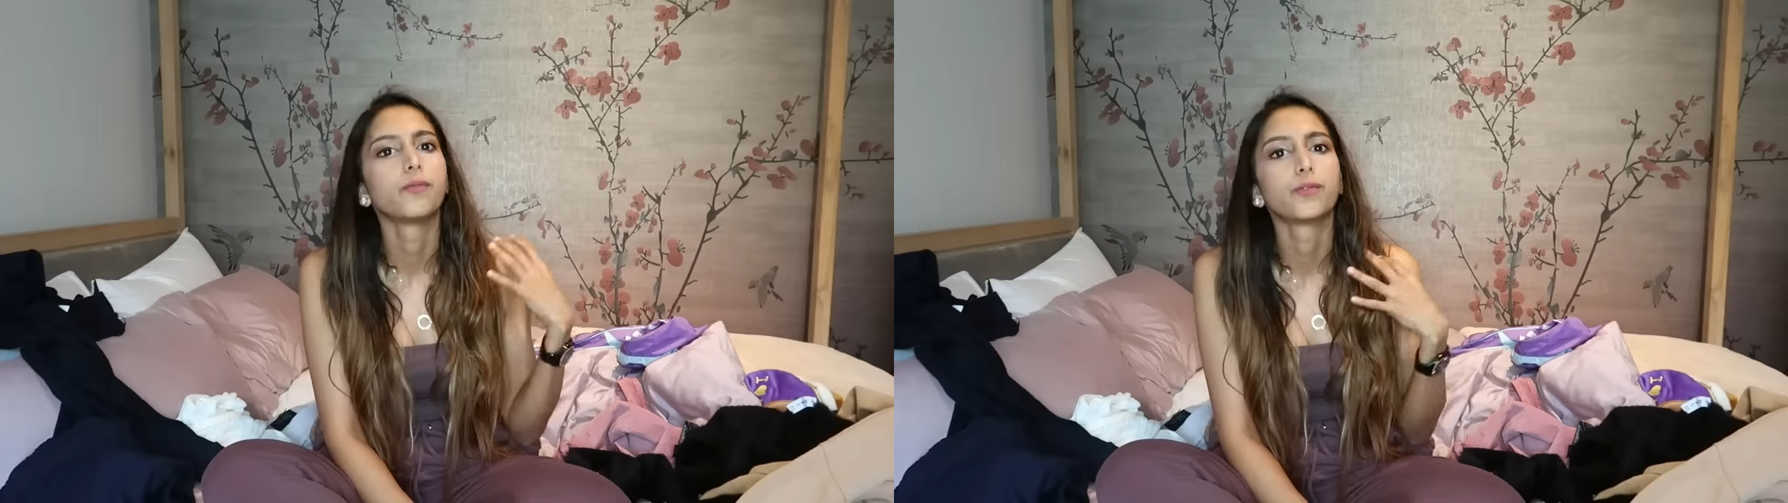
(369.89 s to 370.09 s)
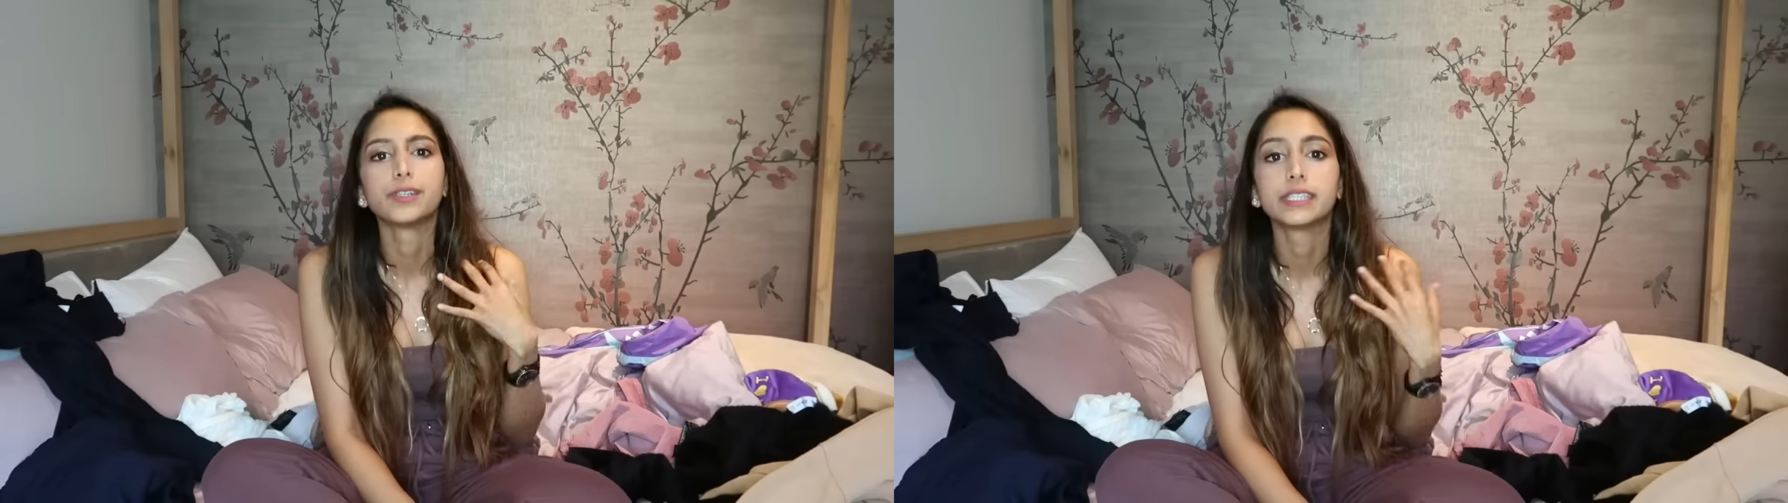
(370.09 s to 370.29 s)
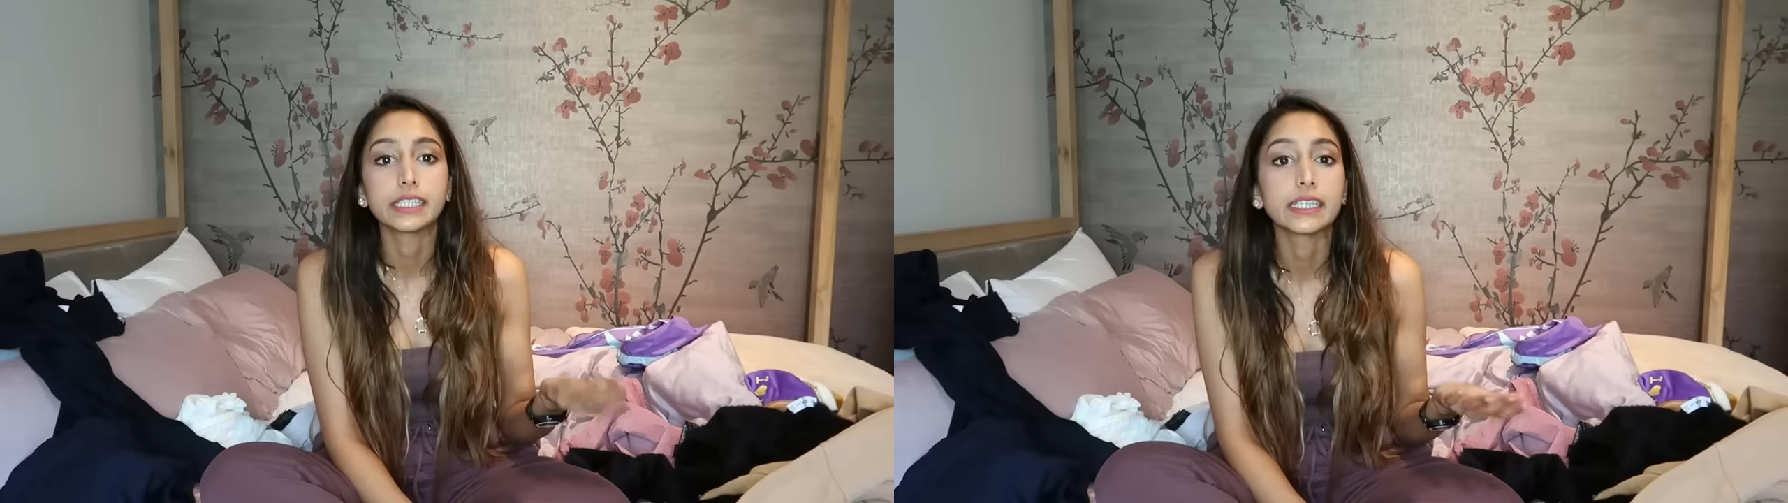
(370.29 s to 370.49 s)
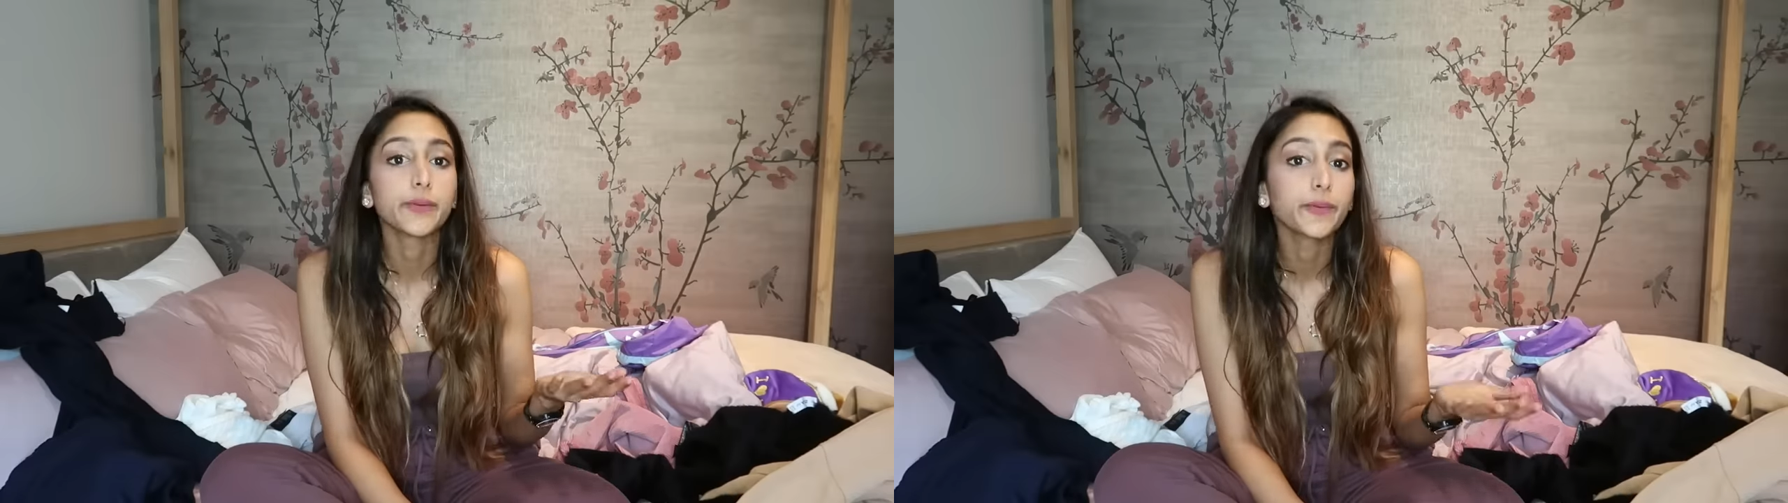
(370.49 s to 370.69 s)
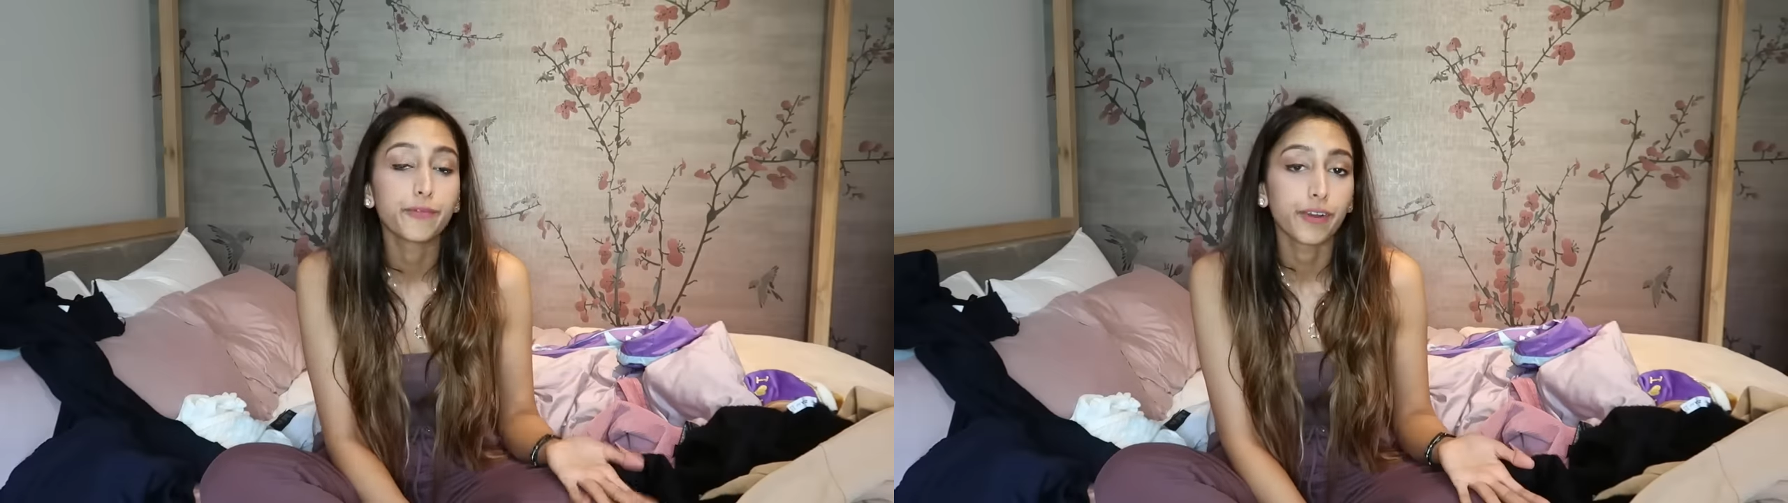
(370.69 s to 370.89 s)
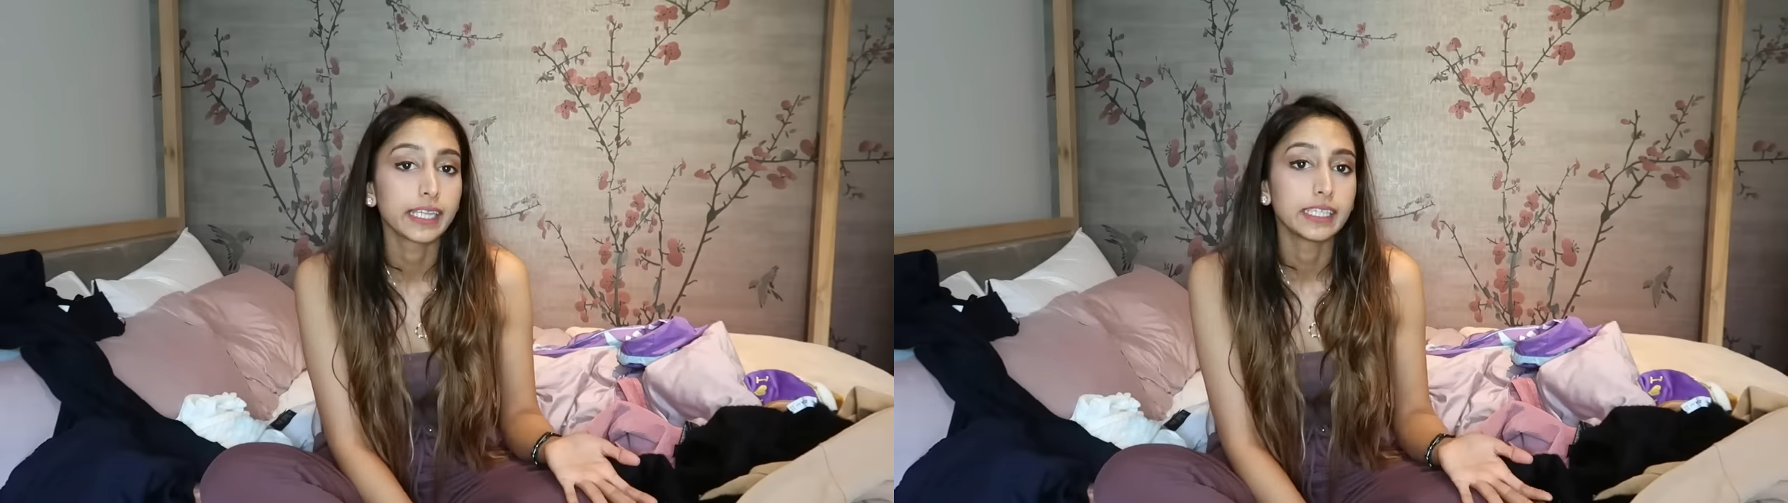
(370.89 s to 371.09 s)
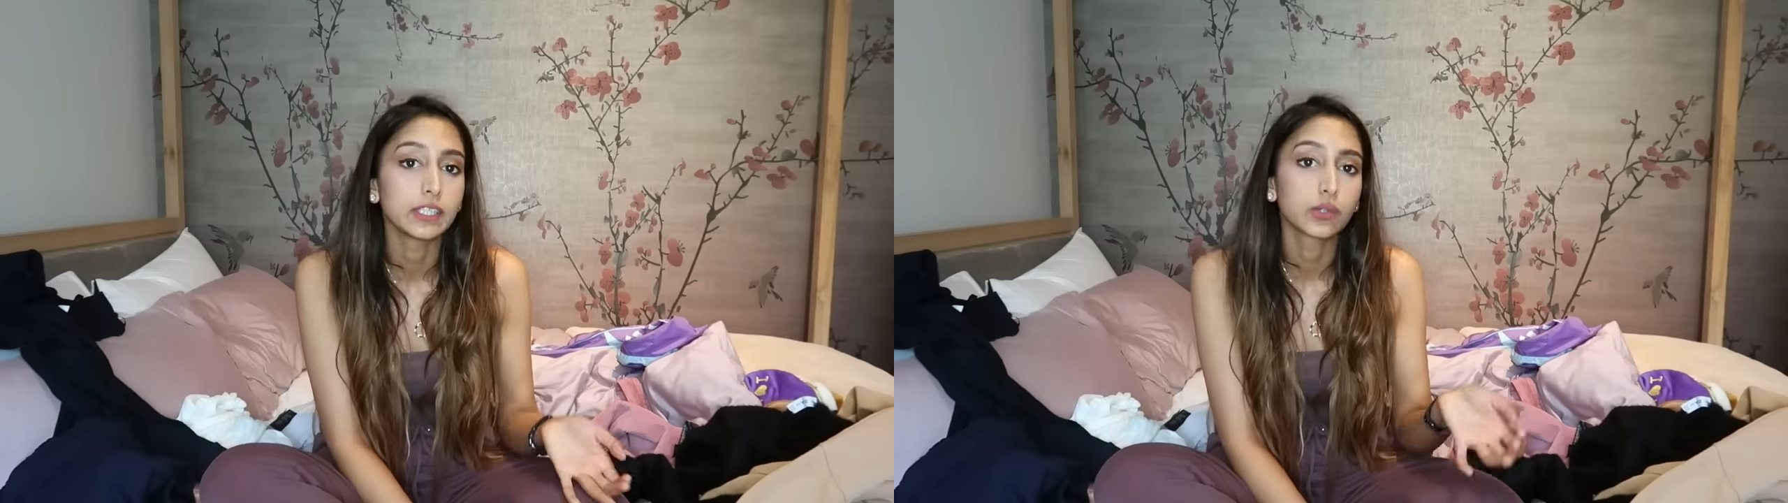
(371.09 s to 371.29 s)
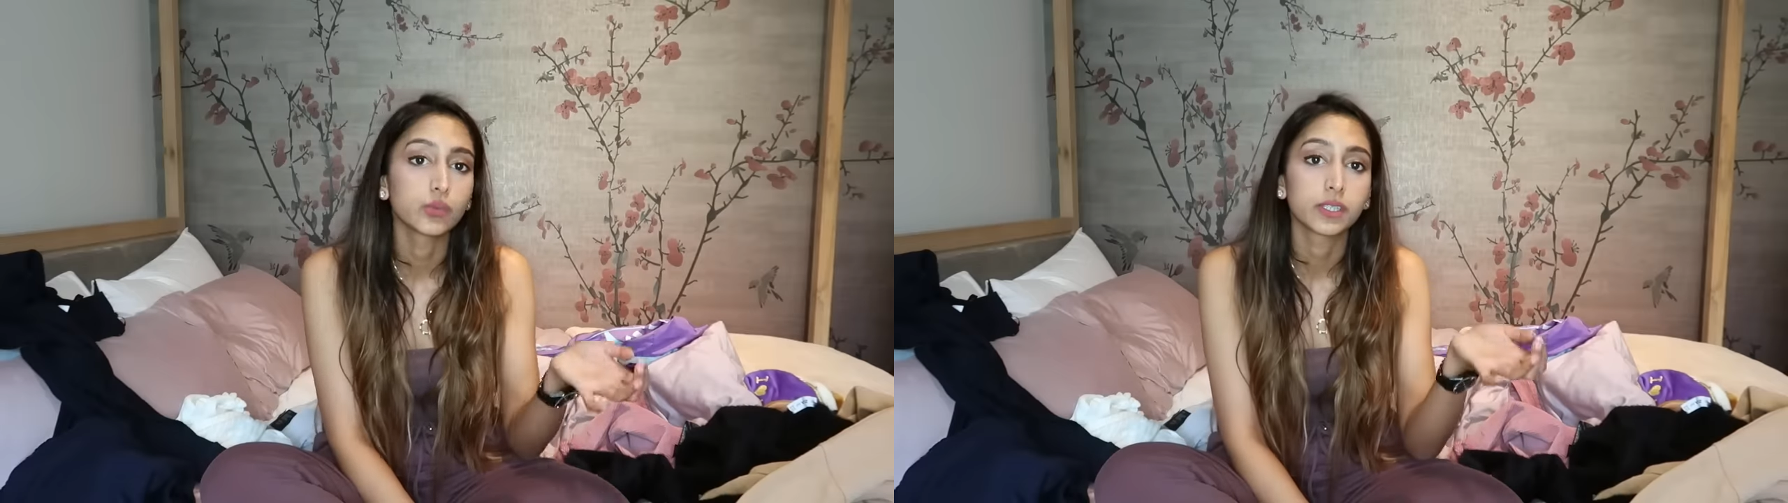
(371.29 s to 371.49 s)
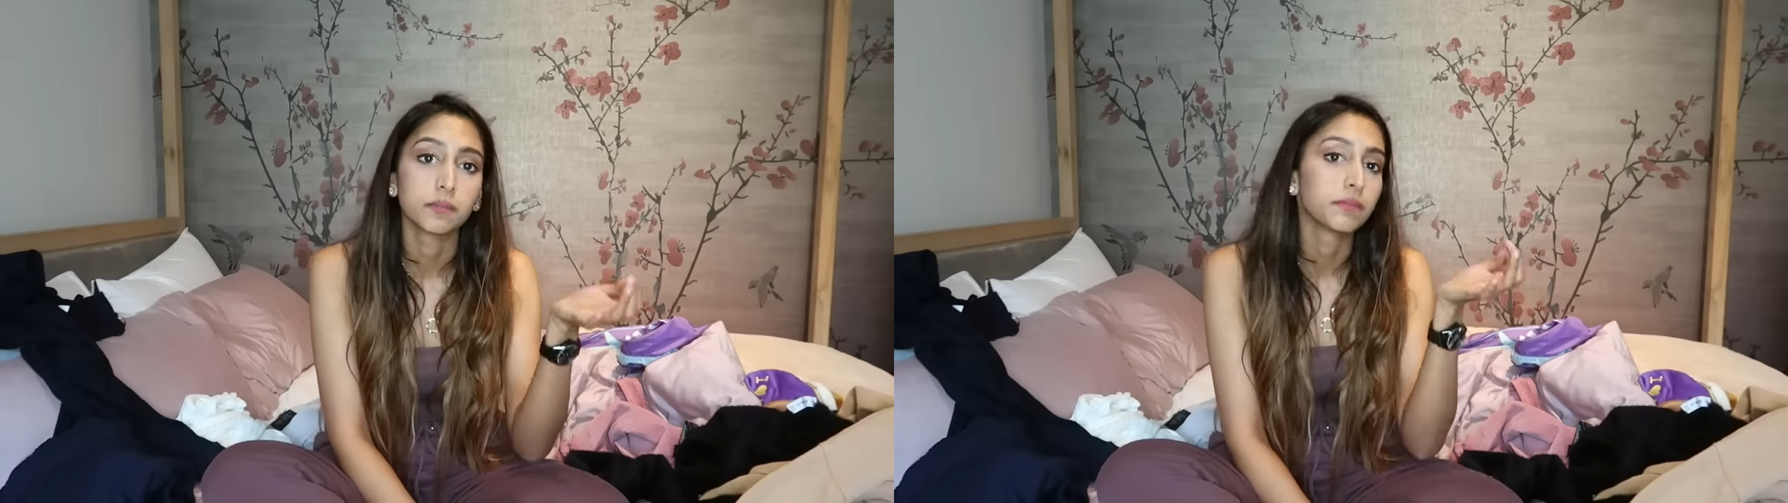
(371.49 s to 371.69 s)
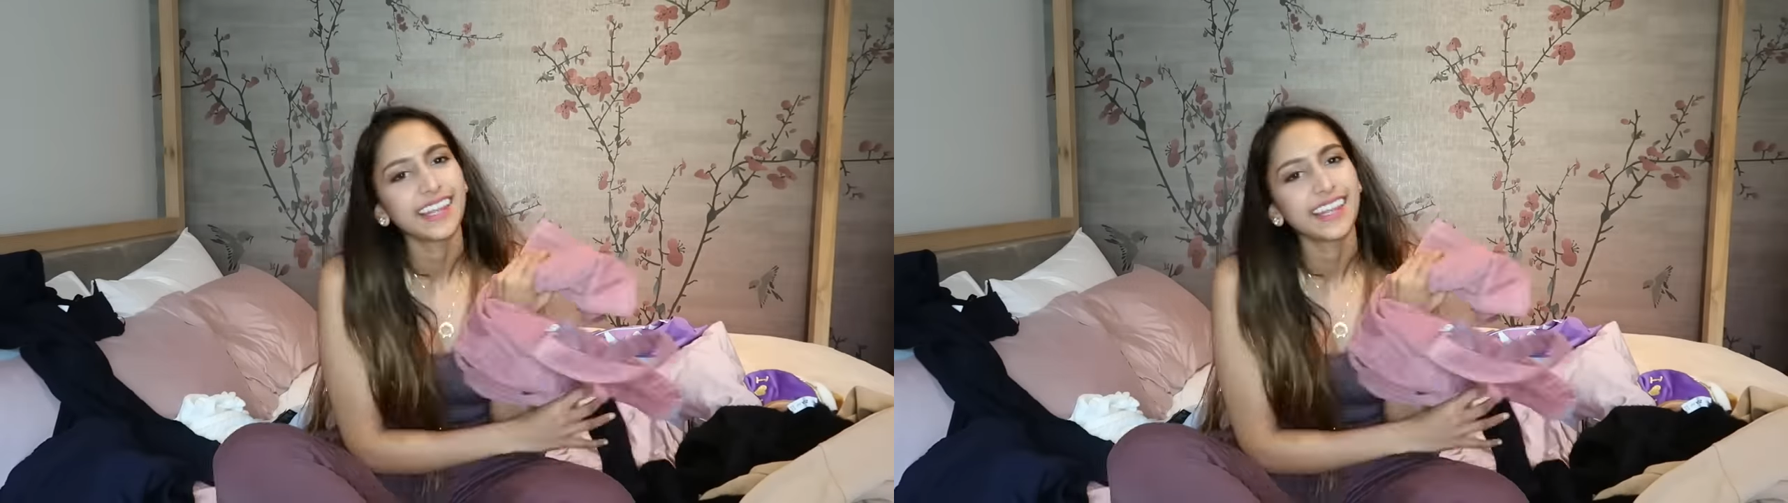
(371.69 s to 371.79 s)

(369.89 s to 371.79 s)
for a dinner with friends or something.